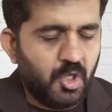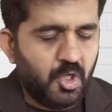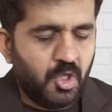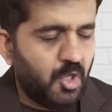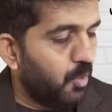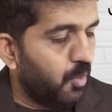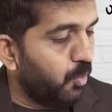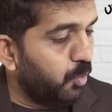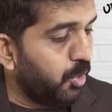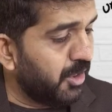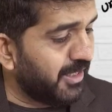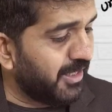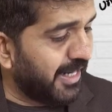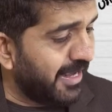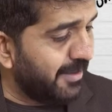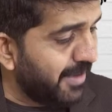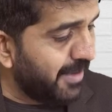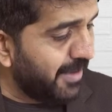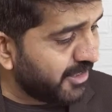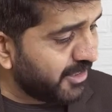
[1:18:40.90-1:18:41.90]
What I
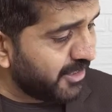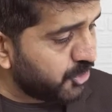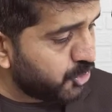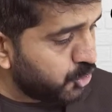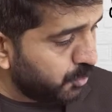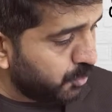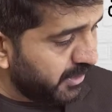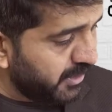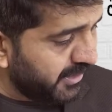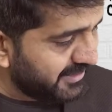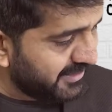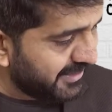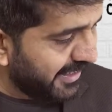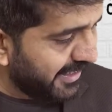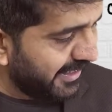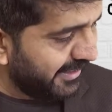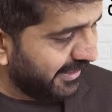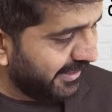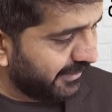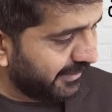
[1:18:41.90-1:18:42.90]
am actually
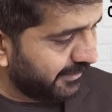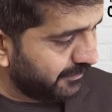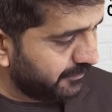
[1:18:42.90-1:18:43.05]
selling